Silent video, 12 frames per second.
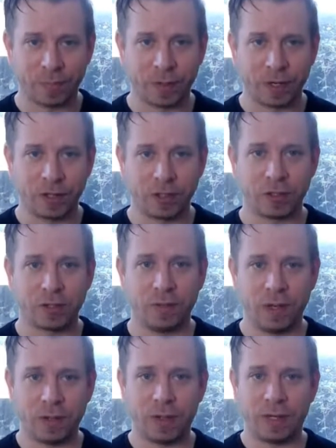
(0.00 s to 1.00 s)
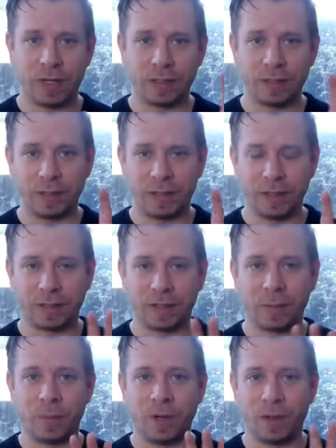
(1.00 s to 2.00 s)
And just feel that it's in
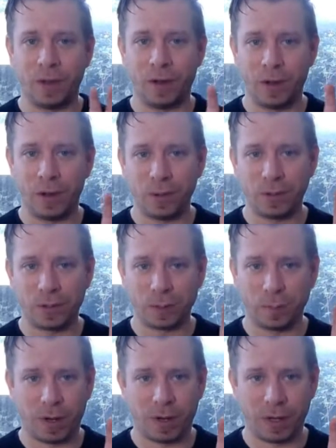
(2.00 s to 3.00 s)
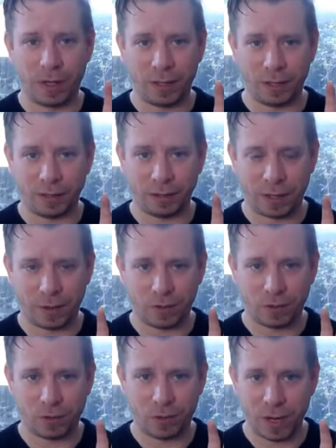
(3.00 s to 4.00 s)
some way the whole spine is kind of
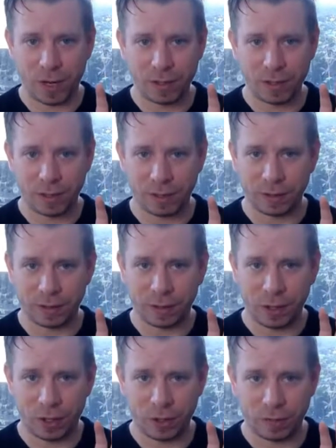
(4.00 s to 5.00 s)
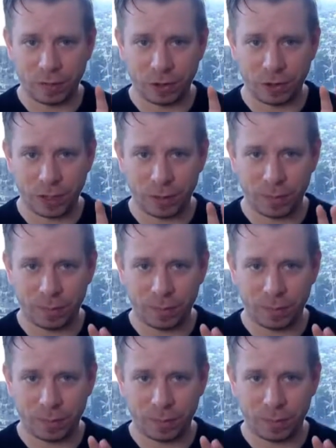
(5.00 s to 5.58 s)
creating this curved shape.